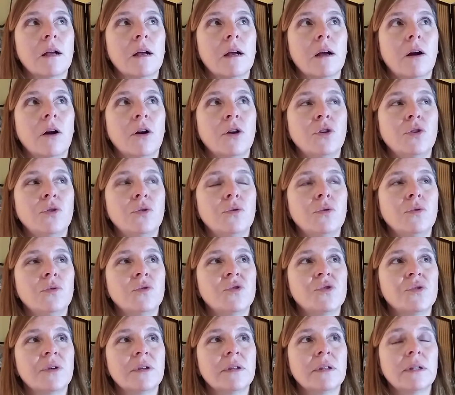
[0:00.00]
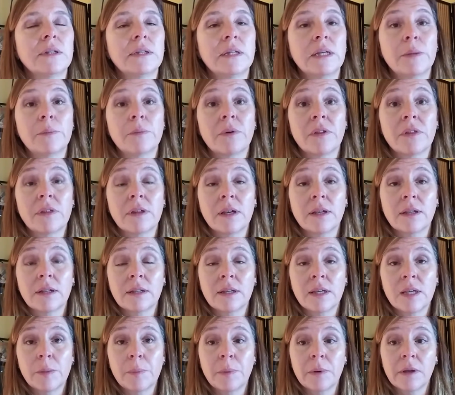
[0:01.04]
are you doing the Libra thing and
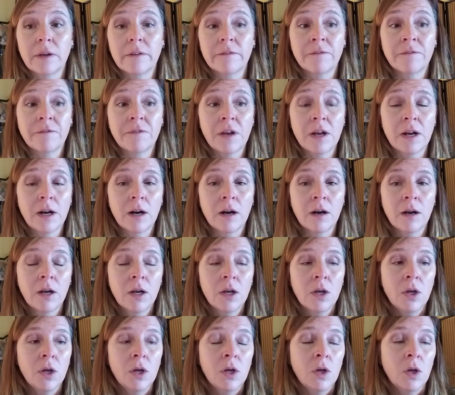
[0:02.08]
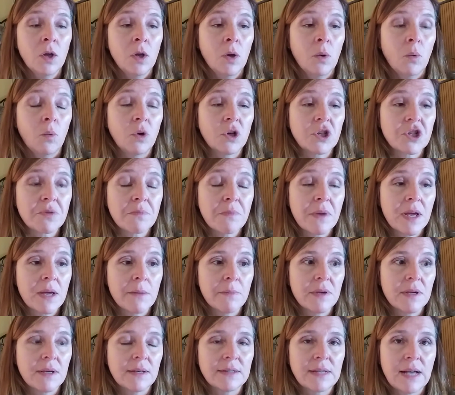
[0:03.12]
keeping it fair? Which may
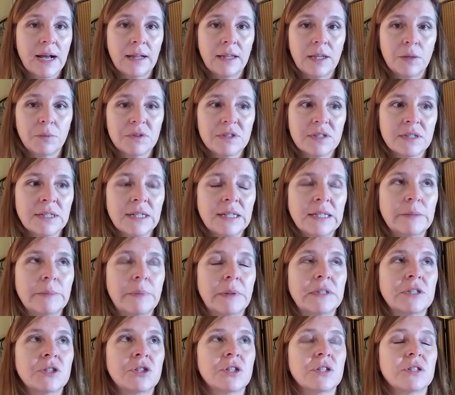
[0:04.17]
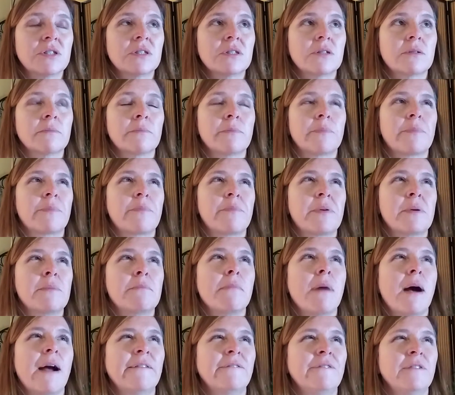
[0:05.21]
be exactly what's needed, but just be
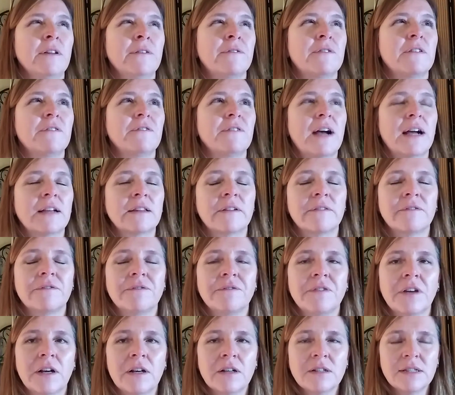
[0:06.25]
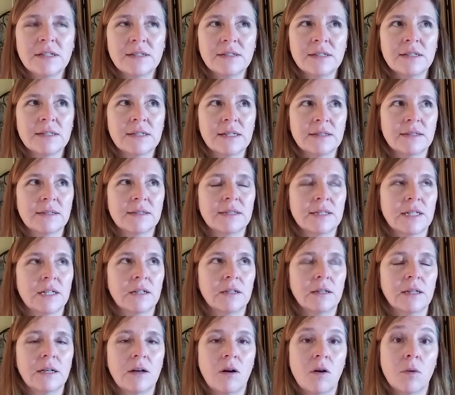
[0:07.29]
mindful of the fact that fair doesn't
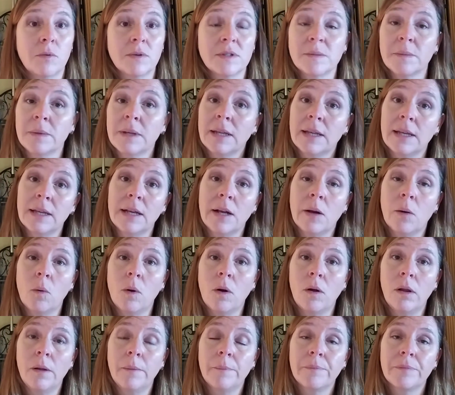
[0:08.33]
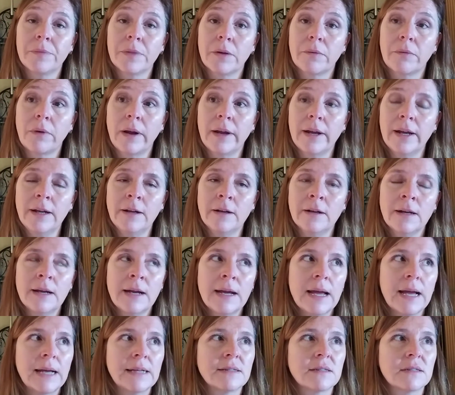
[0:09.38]
necessarily always mean equal, right?
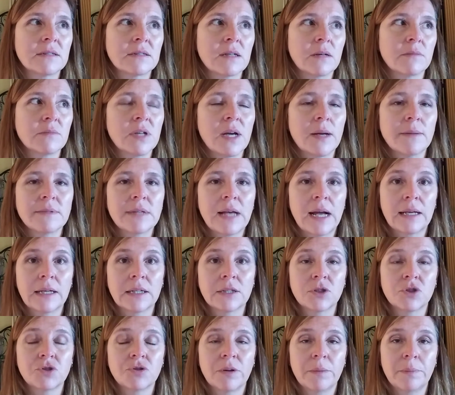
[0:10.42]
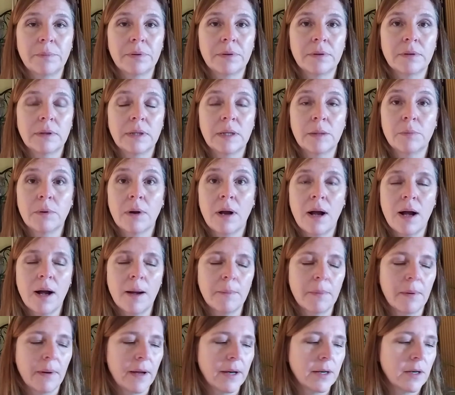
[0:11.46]
And sometimes that can trip Libra
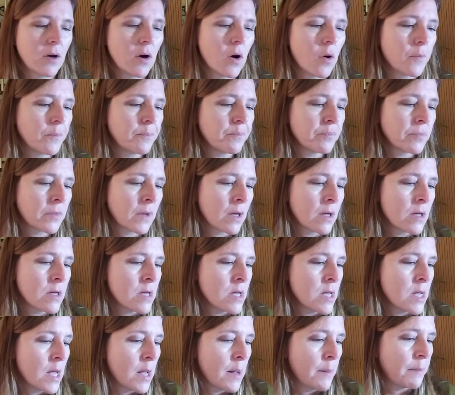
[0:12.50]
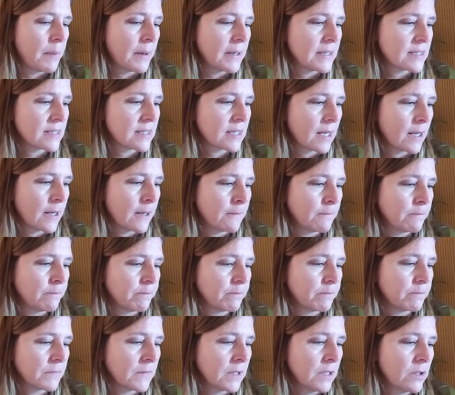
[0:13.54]
up, I know. But, um,
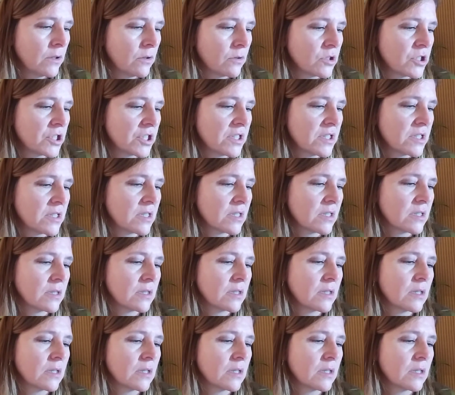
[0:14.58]
you know, just